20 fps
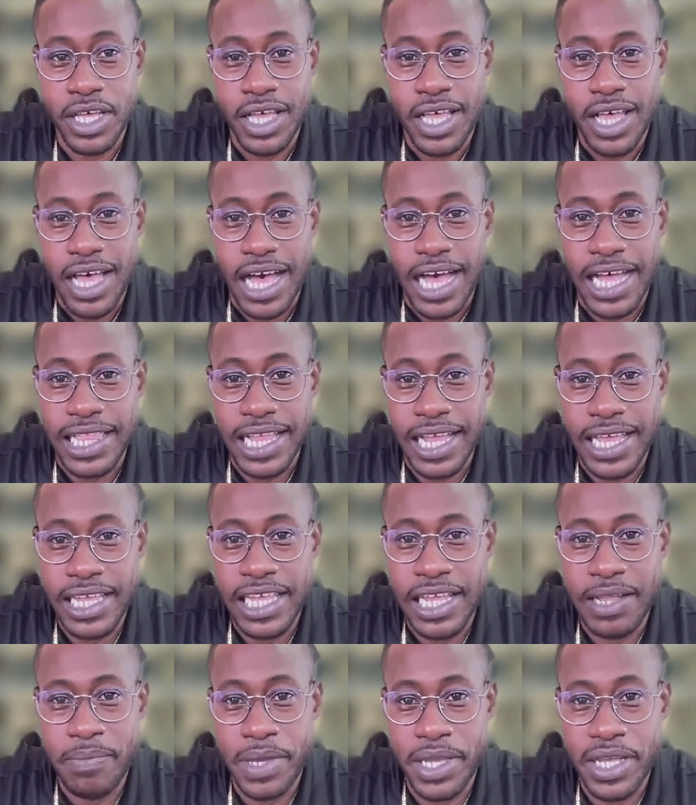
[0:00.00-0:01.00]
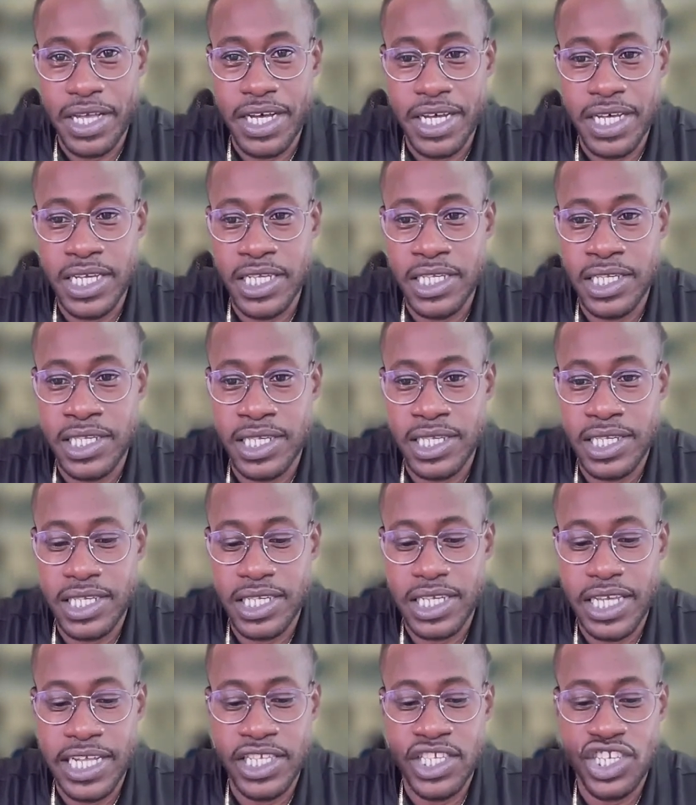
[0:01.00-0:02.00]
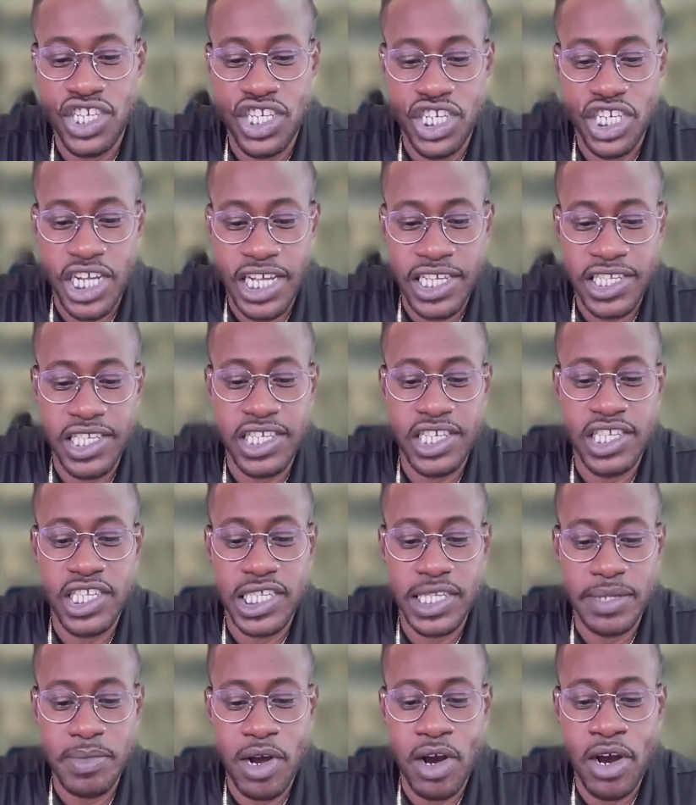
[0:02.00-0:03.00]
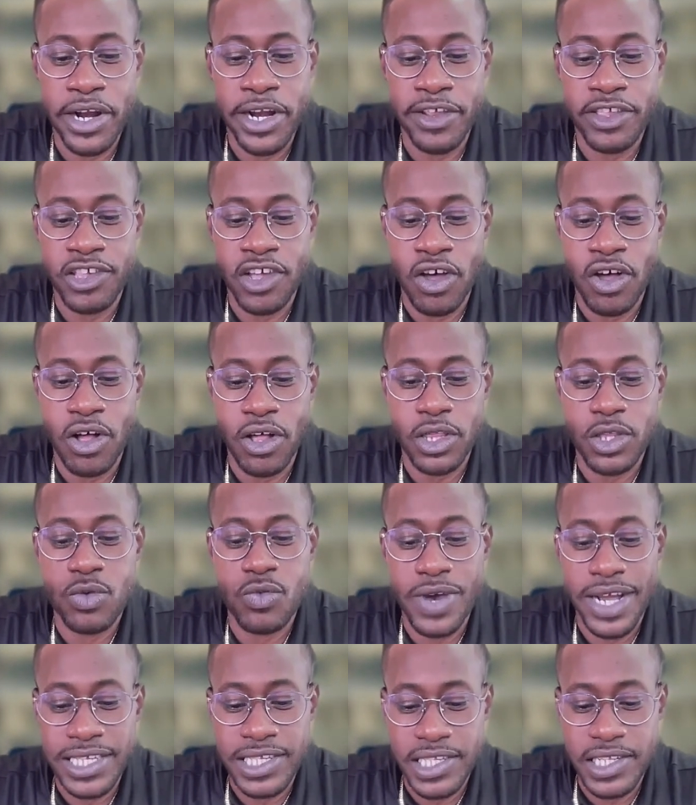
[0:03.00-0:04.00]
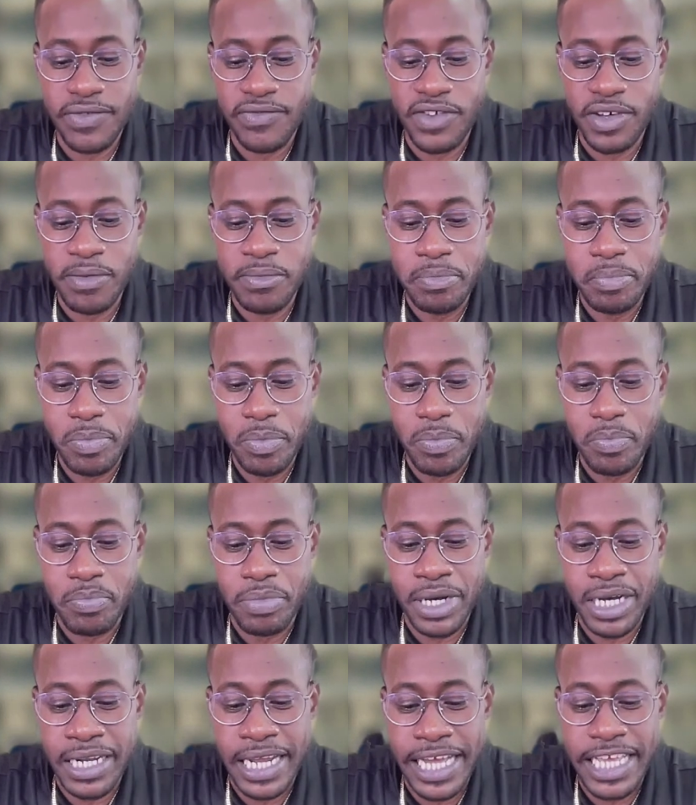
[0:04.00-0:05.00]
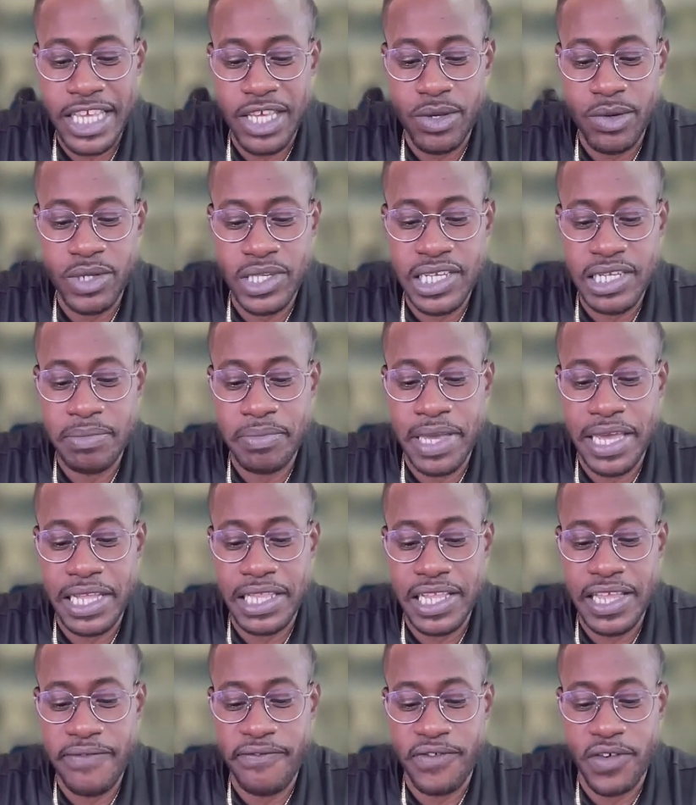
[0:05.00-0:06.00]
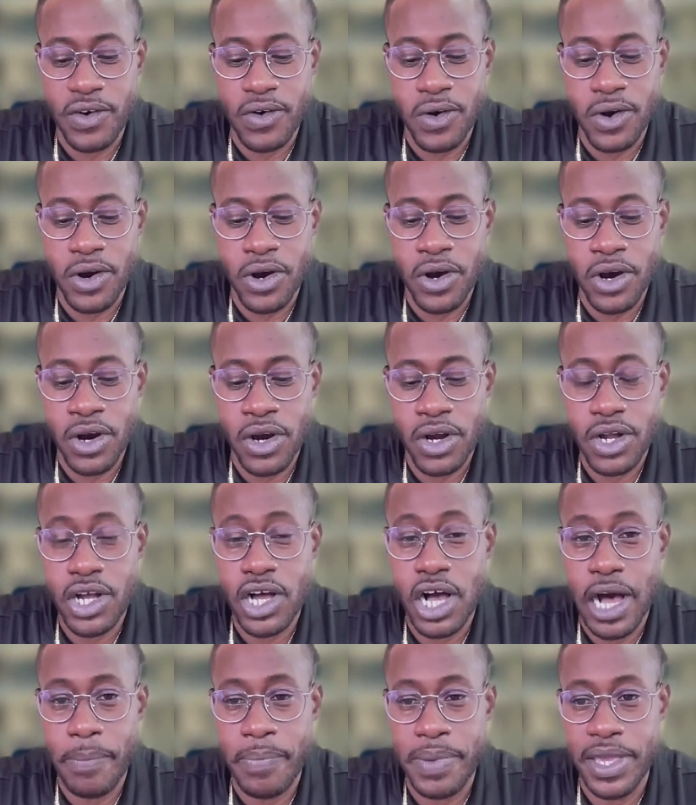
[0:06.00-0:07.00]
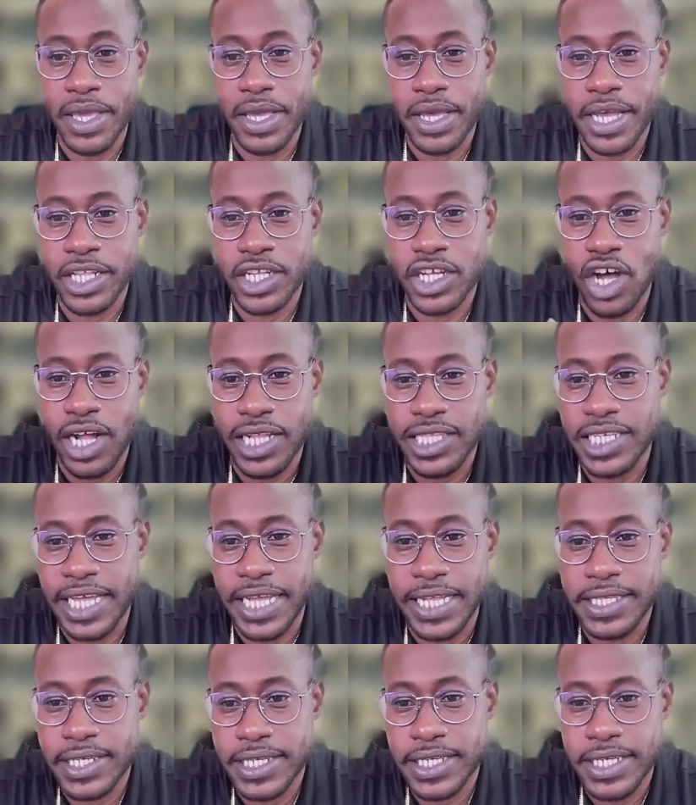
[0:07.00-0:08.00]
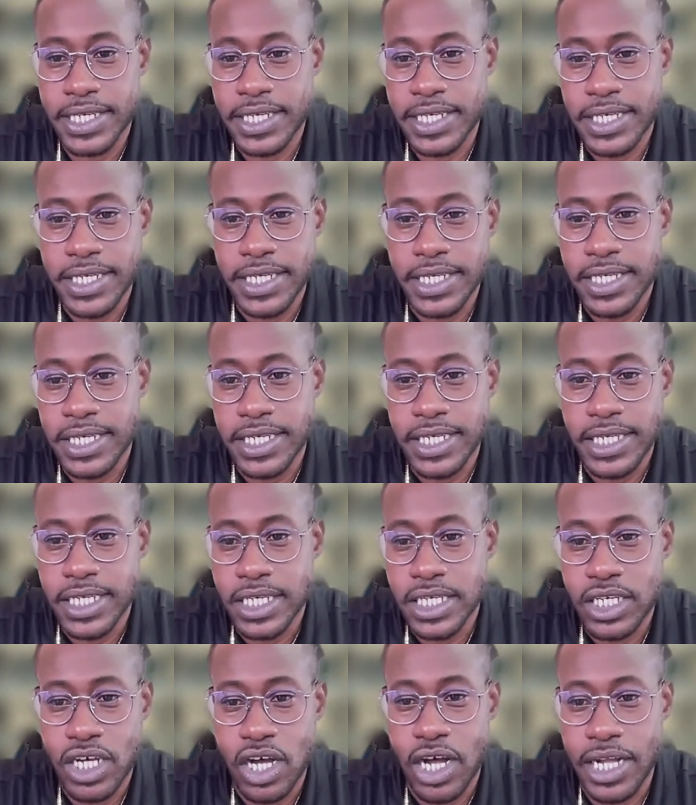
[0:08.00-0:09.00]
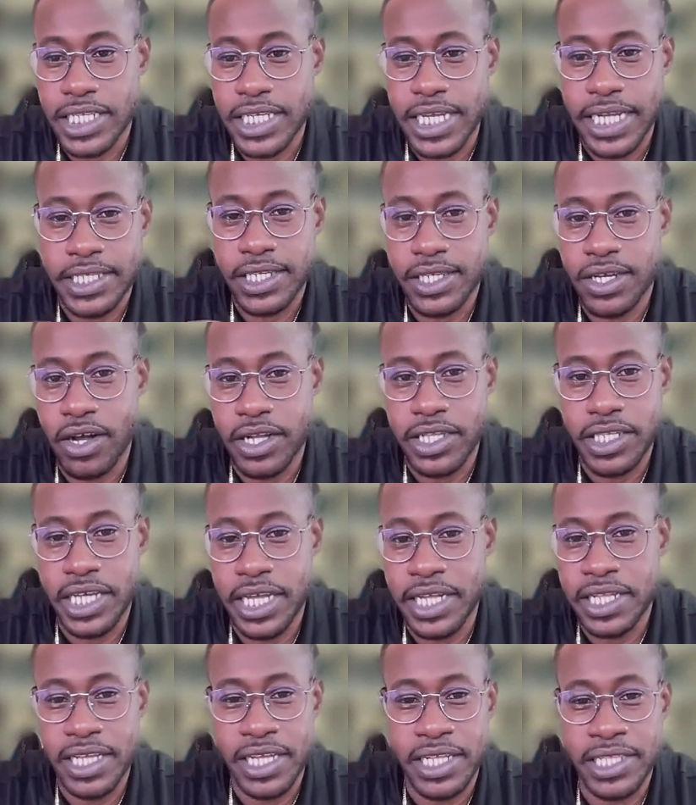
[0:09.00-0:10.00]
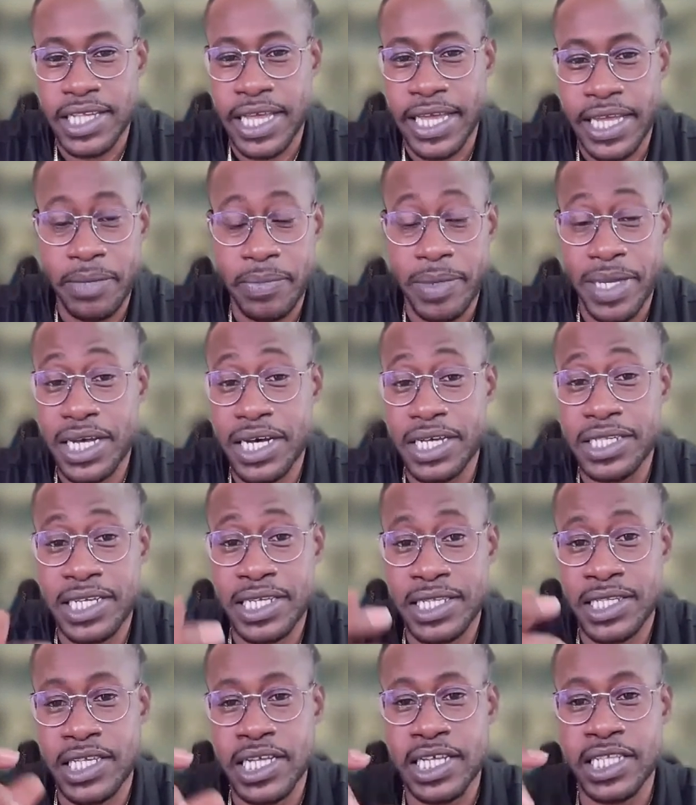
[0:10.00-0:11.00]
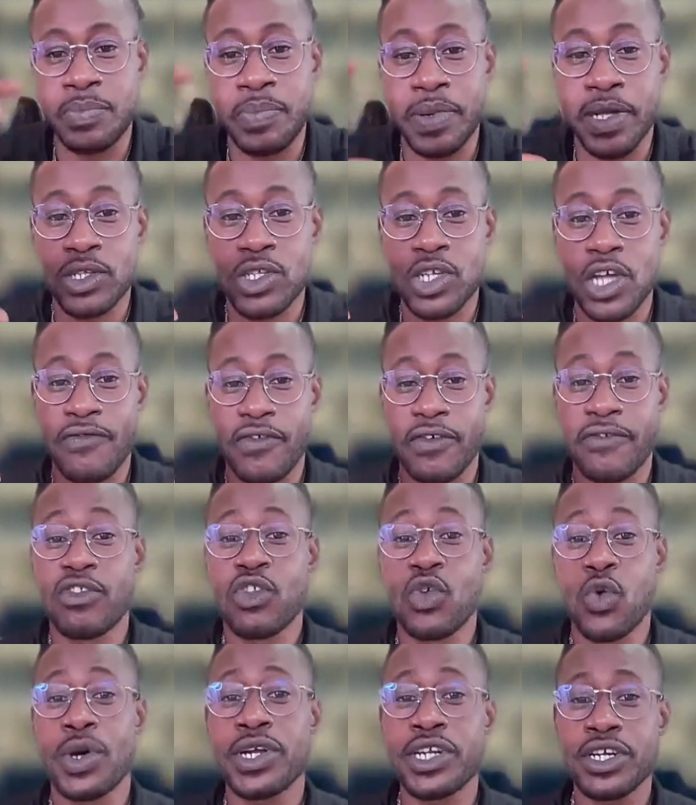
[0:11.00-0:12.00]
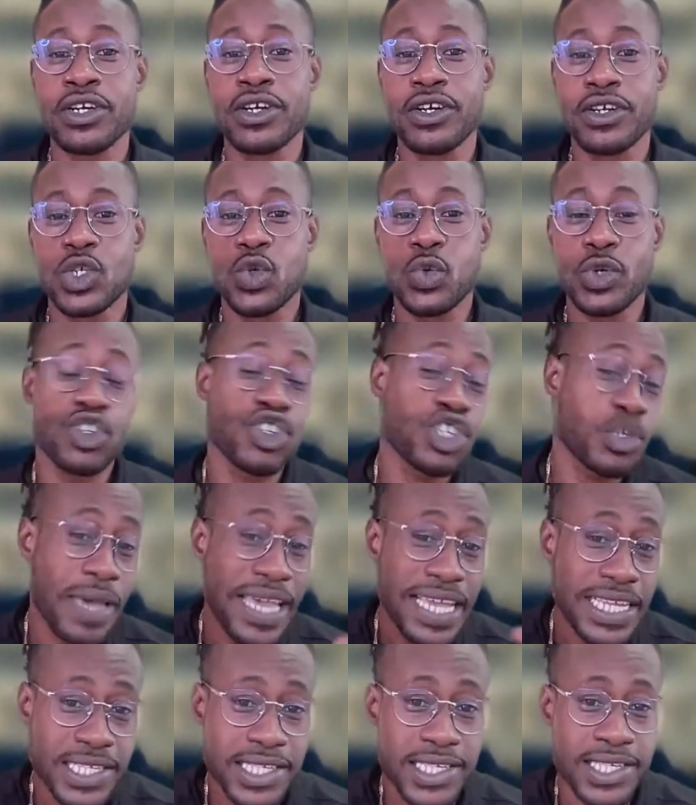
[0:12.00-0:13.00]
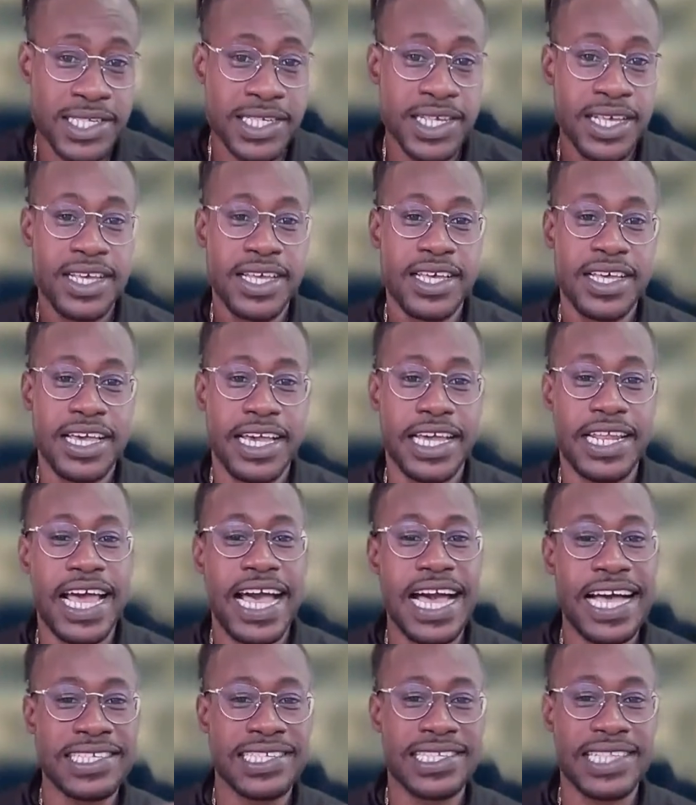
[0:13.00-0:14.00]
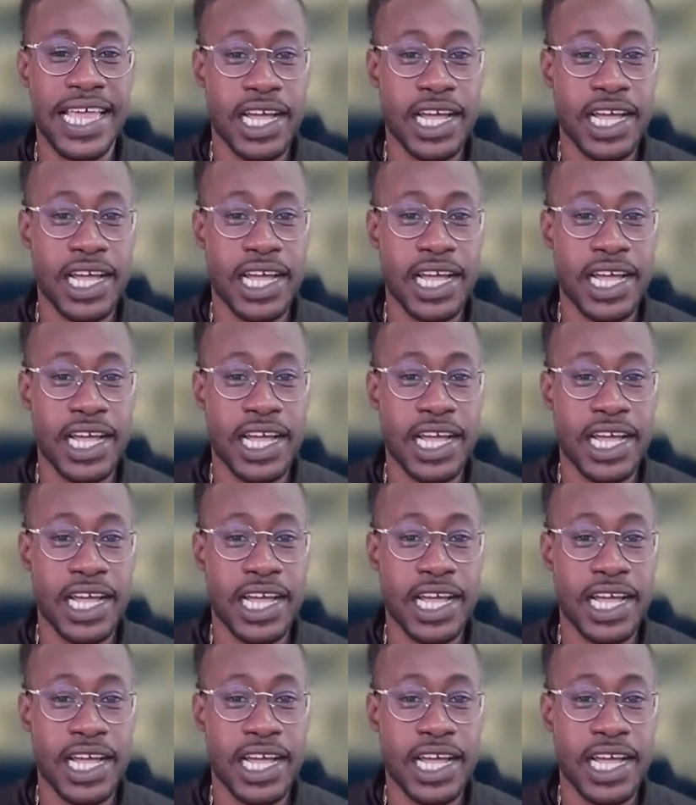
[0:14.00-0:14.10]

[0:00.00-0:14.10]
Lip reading: I like it because it's just as smart as all the rest of them, but I use it mainly for copy and content. It's like, because it's built off of Twitter Space, it has like a